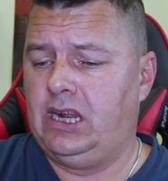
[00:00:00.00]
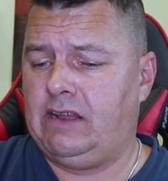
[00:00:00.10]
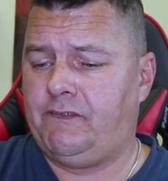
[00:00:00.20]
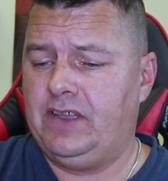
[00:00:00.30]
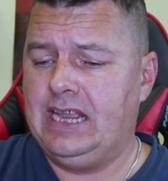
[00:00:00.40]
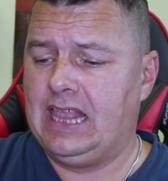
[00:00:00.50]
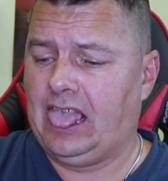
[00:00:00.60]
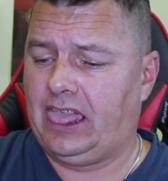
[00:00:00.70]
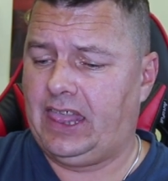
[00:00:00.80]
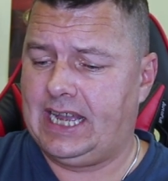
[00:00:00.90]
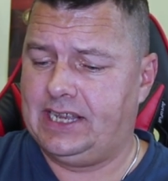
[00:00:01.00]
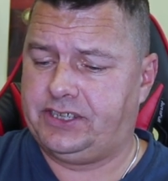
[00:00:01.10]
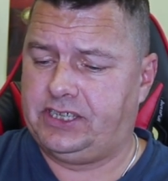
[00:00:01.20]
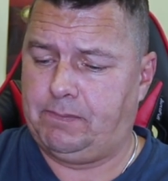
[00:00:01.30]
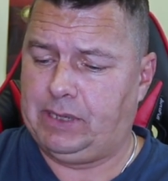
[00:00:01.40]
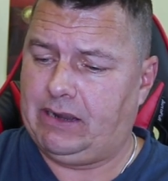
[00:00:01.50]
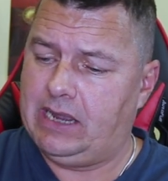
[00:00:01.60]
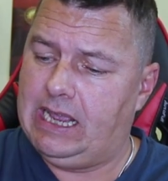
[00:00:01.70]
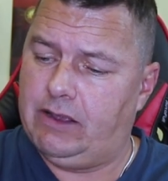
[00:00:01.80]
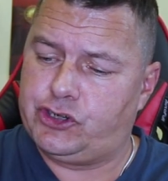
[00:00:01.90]
I think that's
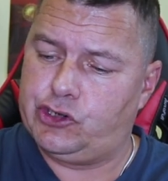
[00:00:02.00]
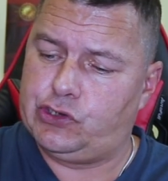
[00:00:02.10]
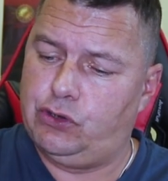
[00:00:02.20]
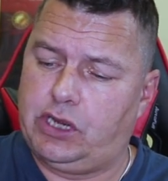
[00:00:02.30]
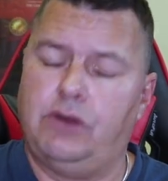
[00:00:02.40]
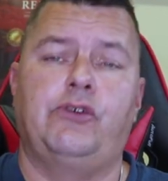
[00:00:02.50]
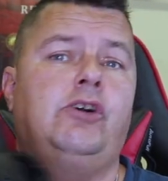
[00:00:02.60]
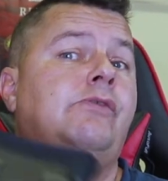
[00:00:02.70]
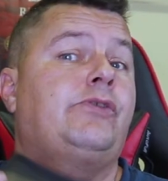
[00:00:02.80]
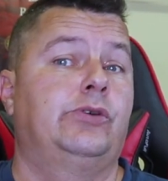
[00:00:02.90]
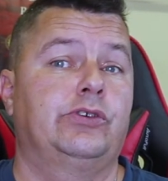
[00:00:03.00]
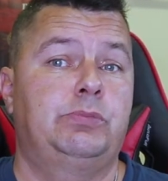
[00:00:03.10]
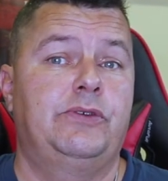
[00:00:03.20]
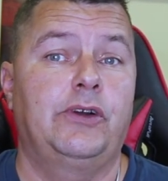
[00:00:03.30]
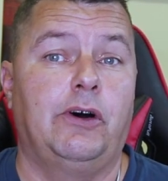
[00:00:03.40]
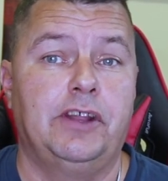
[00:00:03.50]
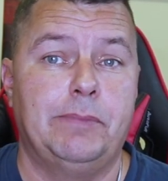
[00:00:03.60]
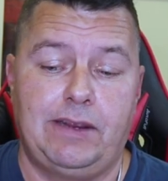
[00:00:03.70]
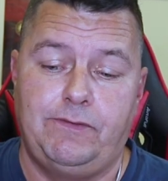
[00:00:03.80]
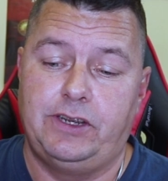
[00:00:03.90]
about it. Just looking for, of course, we've forgotten the
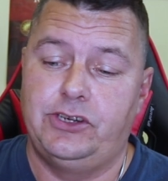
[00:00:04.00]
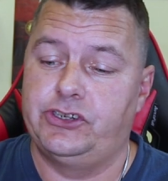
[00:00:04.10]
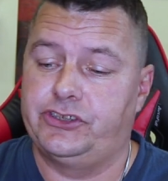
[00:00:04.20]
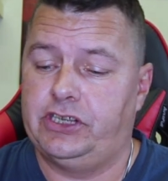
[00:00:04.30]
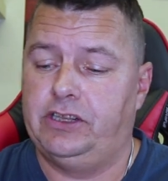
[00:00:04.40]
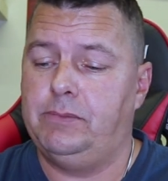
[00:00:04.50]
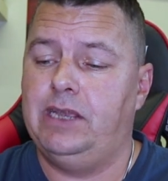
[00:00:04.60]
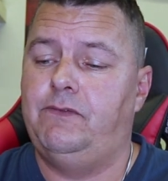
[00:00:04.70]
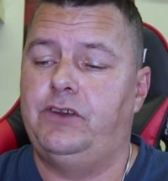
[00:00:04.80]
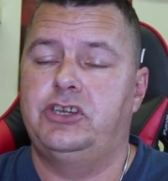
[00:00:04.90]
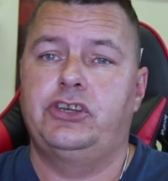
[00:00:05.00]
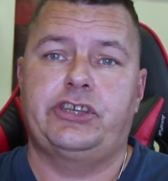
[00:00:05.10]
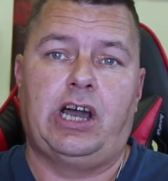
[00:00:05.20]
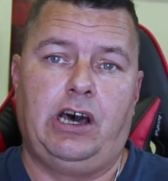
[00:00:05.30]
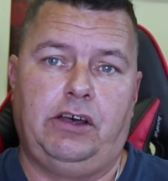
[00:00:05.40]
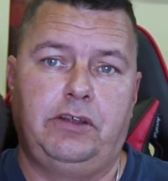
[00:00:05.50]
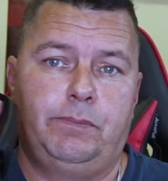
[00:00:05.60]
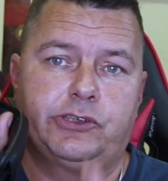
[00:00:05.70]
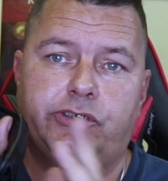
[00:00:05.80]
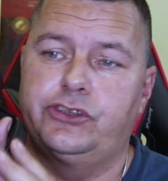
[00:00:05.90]
main features, and the main features are the
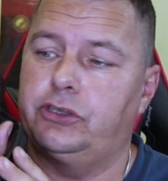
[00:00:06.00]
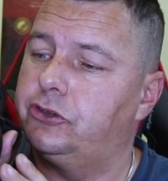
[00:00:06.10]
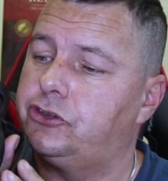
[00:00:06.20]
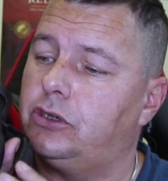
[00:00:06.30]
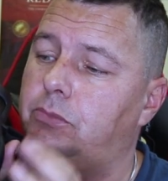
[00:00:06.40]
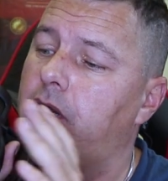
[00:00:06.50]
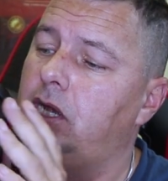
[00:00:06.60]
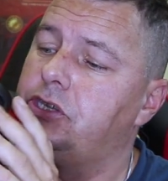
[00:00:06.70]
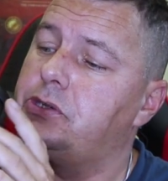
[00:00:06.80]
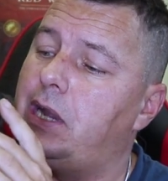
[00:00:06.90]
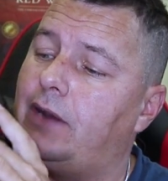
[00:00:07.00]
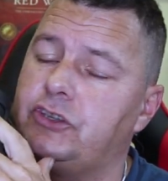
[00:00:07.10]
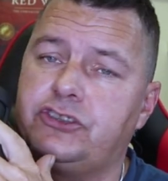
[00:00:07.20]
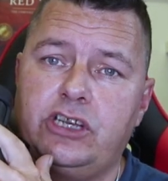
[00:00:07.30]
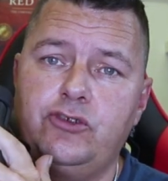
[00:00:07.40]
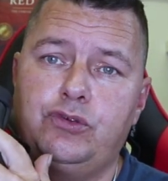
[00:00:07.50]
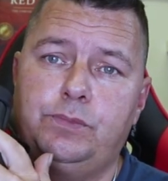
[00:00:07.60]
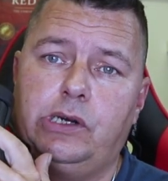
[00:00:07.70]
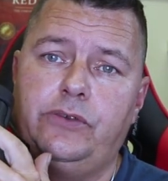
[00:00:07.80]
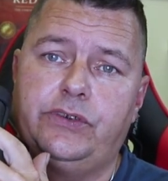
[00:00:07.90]
buttons at the top. So we have a central
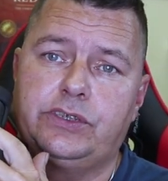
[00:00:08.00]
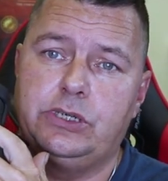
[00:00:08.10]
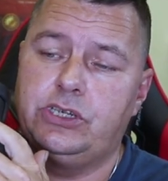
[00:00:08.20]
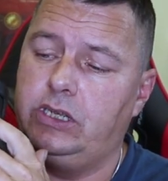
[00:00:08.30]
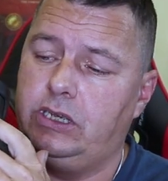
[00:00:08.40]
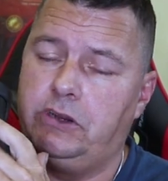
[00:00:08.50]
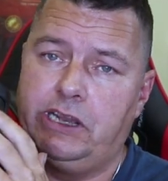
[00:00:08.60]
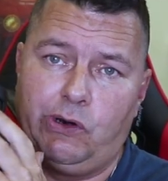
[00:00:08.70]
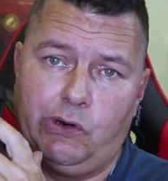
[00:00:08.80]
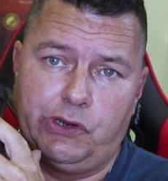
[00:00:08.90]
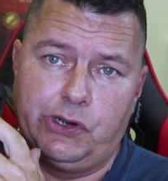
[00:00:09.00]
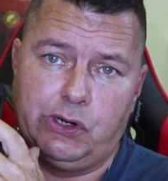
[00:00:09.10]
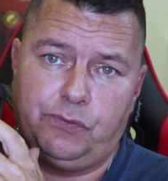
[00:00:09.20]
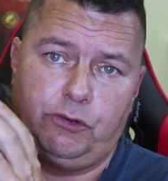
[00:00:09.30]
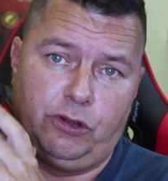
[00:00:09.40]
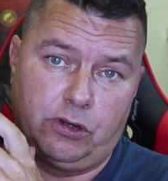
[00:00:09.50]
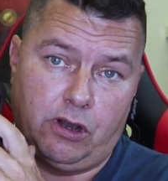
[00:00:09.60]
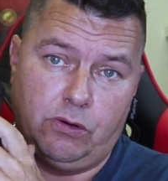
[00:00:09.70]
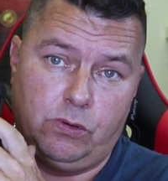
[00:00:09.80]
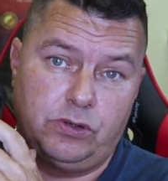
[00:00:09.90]
button for switching the unit on and off, long
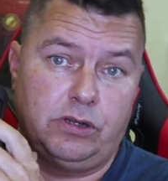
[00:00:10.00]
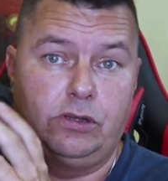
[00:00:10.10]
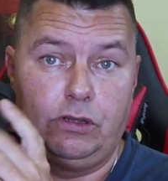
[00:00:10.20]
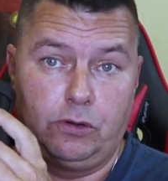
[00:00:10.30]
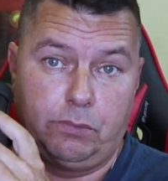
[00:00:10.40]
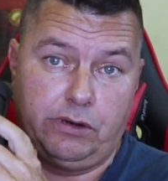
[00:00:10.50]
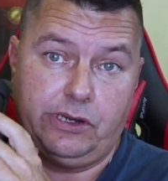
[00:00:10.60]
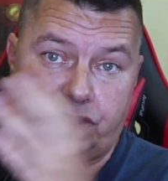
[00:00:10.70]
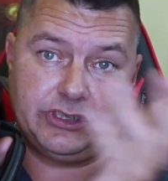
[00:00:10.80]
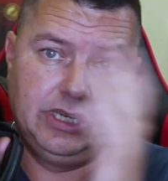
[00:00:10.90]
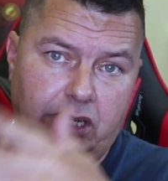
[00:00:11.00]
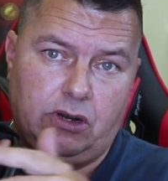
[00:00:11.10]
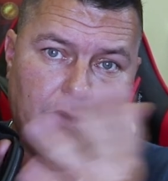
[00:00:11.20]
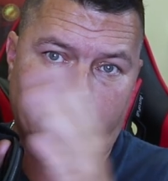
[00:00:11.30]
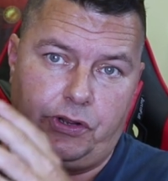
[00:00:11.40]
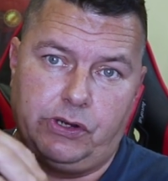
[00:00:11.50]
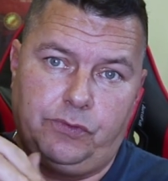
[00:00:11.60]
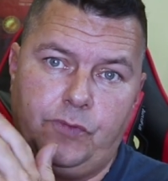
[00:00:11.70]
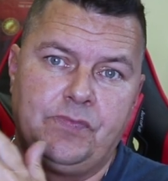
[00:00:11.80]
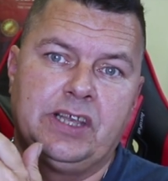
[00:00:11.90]
hold, long press, on and
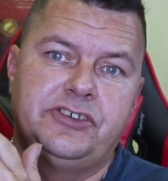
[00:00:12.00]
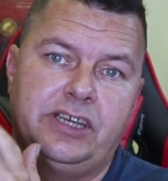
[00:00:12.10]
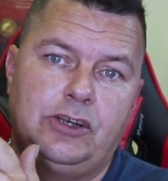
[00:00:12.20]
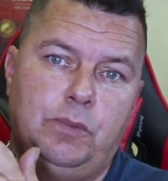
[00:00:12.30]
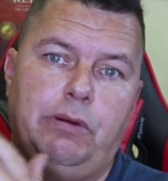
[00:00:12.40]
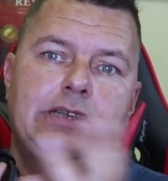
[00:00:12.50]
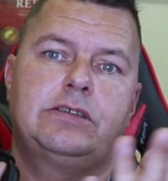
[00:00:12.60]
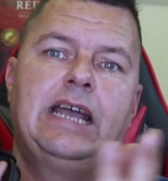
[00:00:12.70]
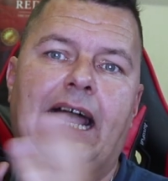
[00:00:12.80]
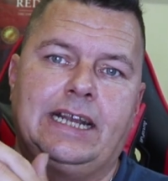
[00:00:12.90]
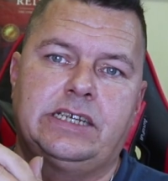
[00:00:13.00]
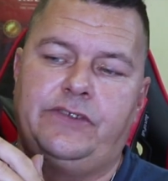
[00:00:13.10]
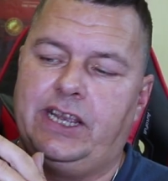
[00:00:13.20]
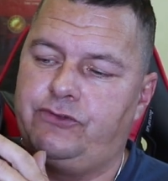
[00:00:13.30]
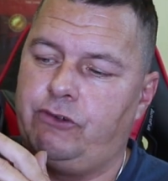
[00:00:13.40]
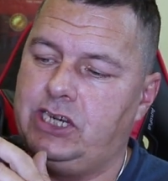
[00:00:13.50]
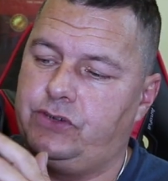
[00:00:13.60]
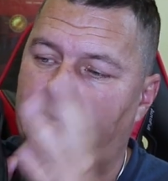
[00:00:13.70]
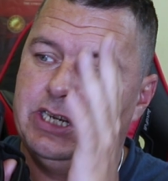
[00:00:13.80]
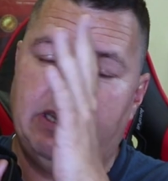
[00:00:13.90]
off. Single press activates
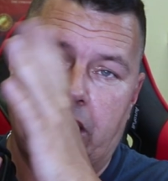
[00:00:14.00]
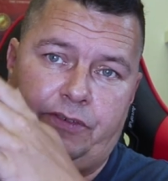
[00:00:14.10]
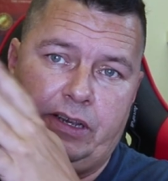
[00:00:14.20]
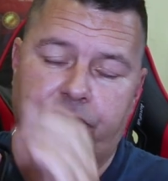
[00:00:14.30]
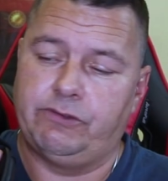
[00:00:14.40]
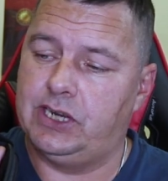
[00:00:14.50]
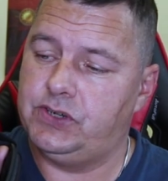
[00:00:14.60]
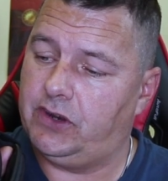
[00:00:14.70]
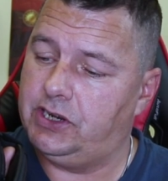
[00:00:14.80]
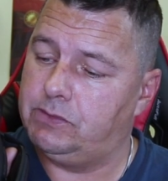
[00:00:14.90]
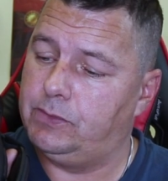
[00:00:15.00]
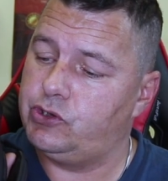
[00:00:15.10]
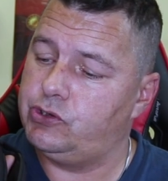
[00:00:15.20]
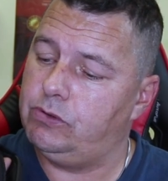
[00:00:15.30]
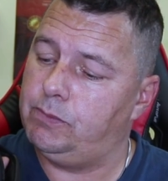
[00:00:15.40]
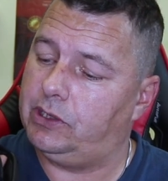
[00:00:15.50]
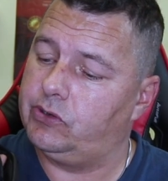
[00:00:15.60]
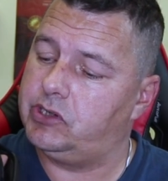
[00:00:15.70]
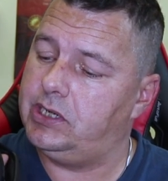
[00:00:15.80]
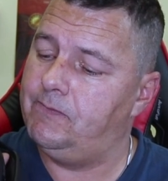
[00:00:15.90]
rangefinder if you have the rangefinder module
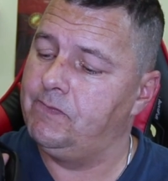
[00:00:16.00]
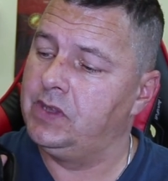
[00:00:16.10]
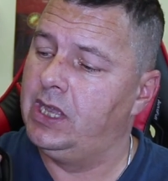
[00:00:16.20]
plugged in.